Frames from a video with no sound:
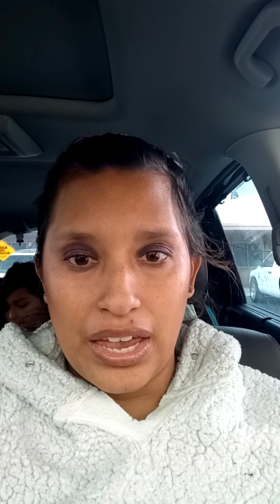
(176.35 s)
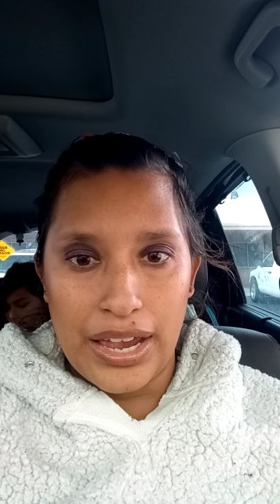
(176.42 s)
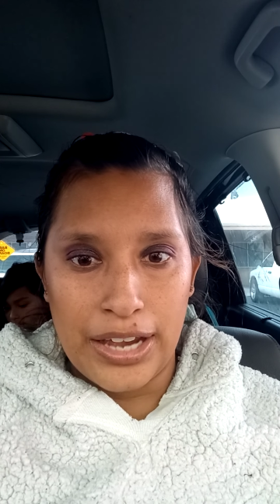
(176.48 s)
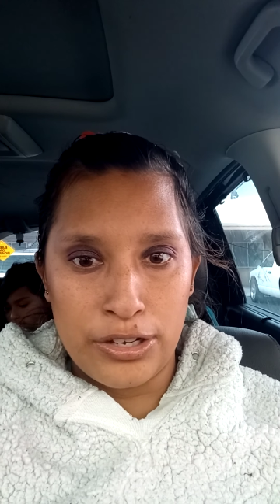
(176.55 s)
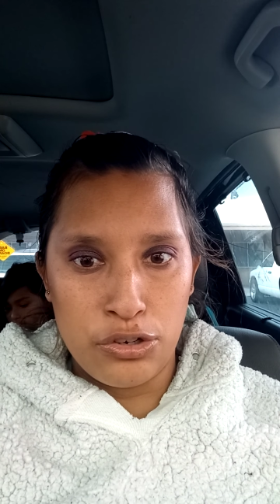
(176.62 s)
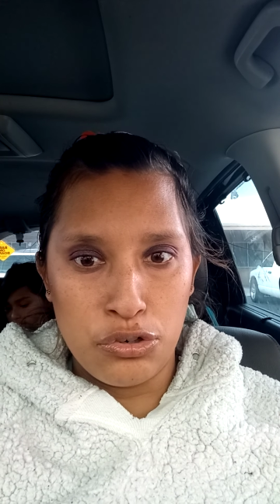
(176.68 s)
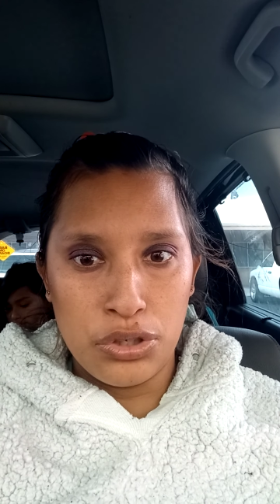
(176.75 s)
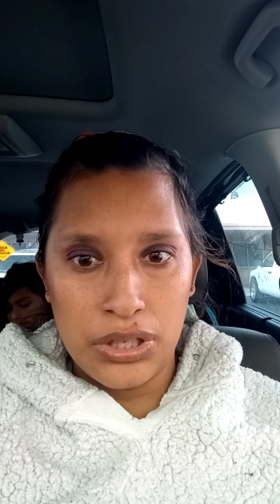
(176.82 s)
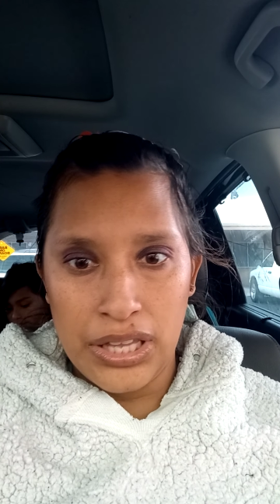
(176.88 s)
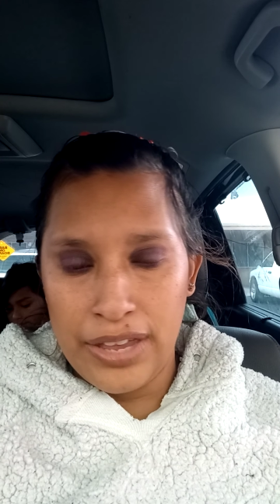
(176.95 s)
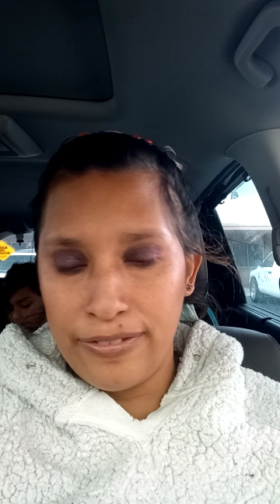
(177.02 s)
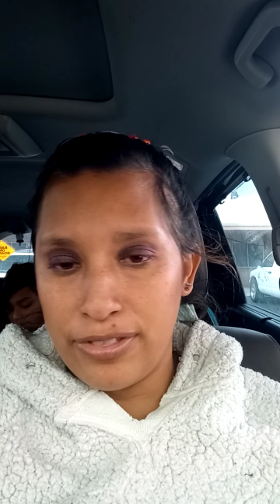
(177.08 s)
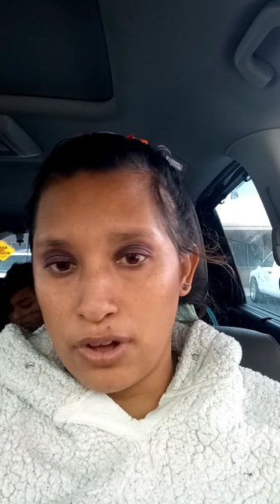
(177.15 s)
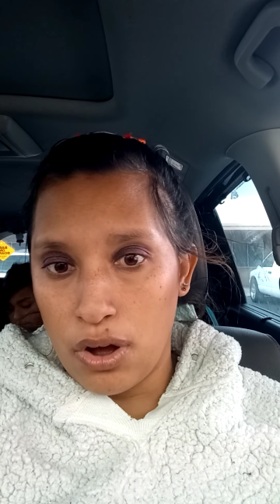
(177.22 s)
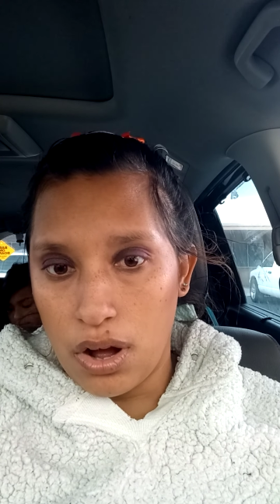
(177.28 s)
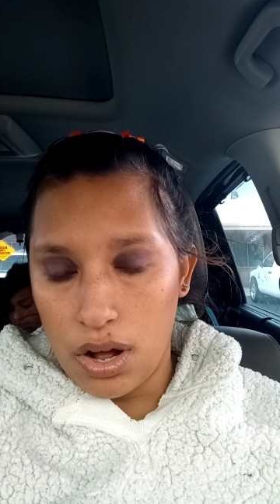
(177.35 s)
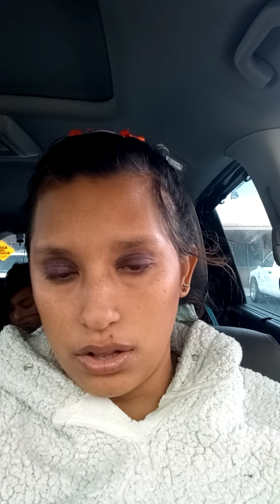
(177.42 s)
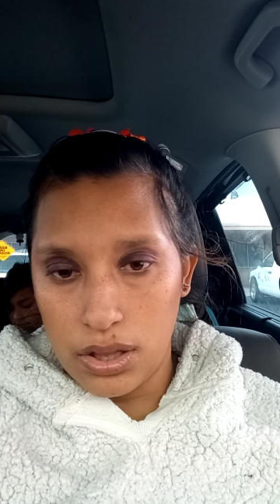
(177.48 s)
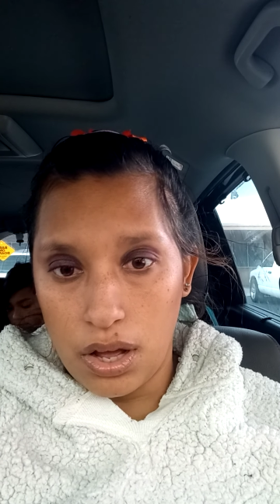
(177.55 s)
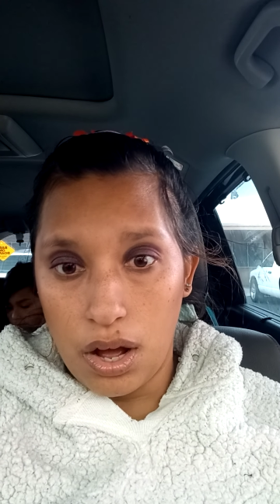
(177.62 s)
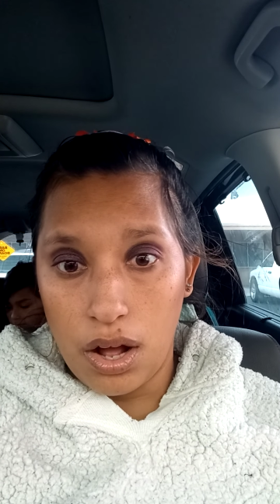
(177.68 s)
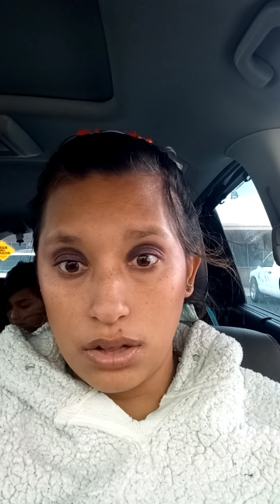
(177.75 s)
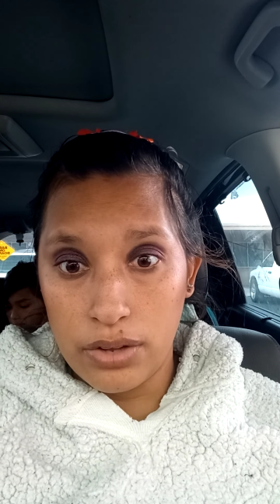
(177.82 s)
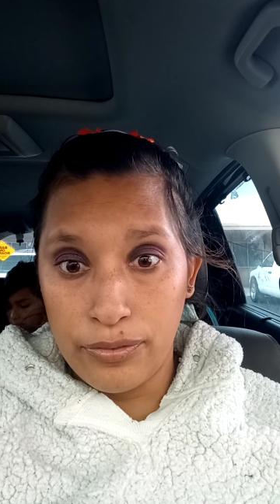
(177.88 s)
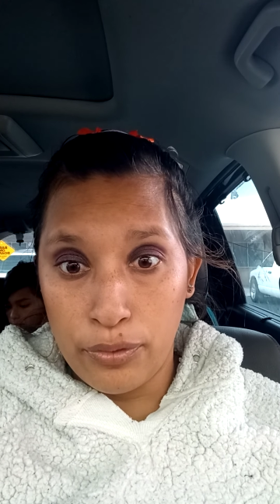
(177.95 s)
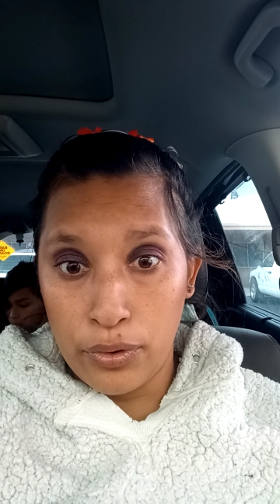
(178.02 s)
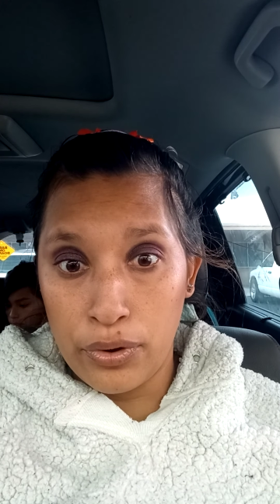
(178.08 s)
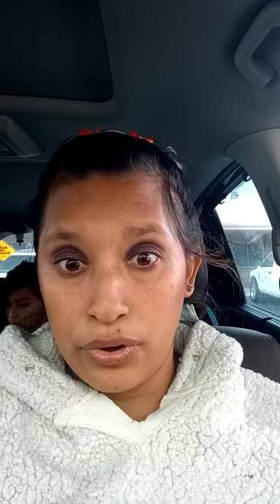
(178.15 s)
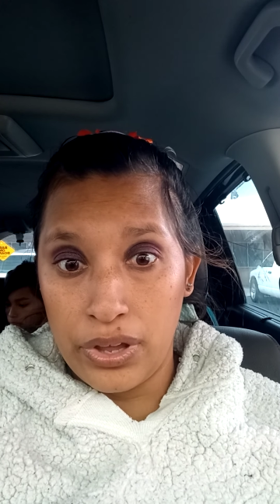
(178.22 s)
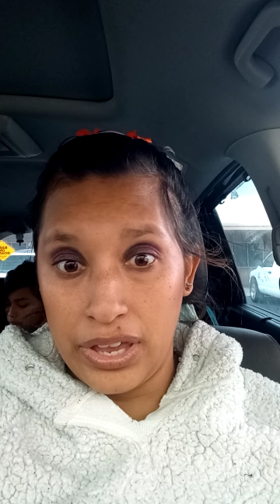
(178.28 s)
and you leave the olive
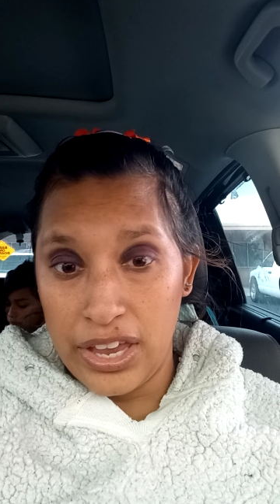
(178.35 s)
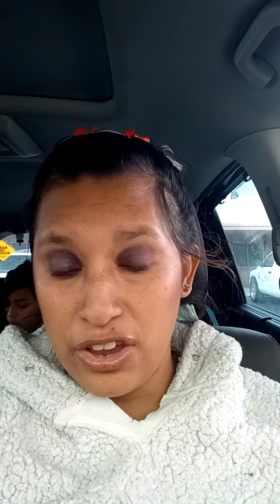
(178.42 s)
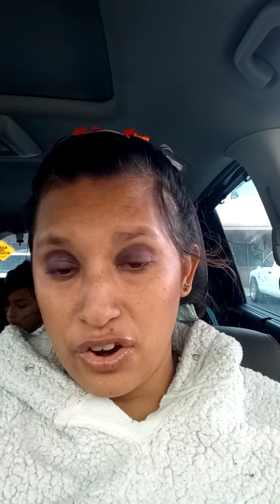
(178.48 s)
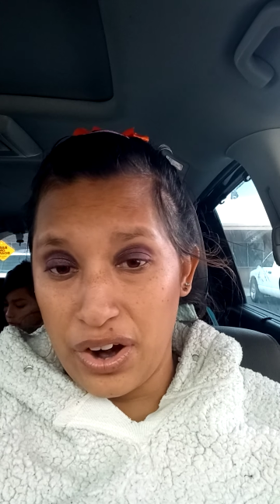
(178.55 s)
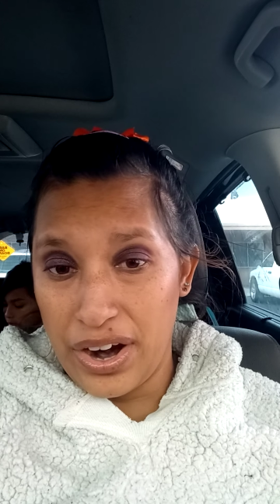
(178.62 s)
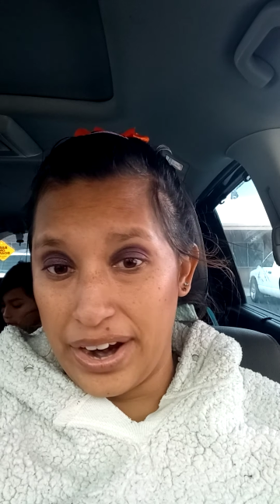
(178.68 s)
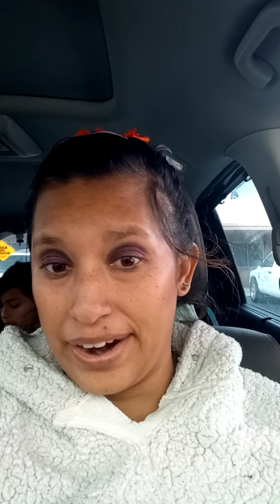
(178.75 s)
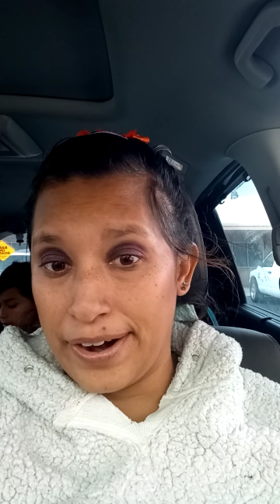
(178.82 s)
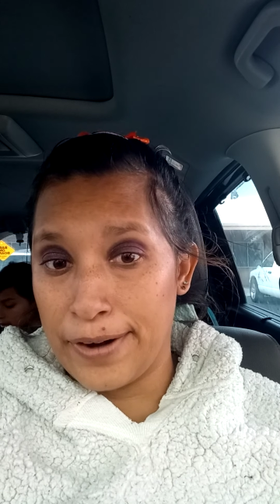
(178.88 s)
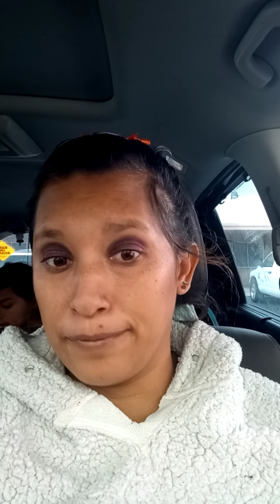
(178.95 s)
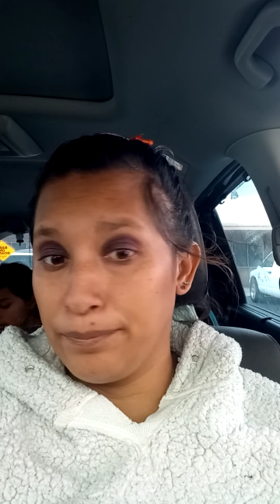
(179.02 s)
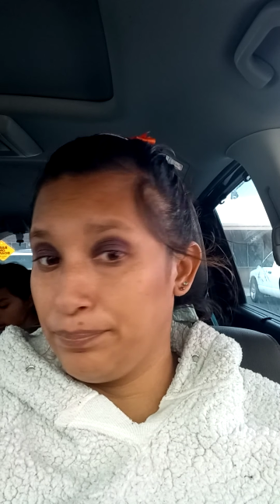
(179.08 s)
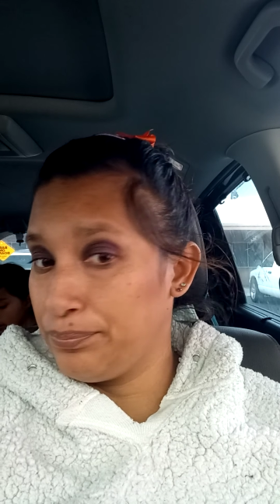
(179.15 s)
oil in your hair,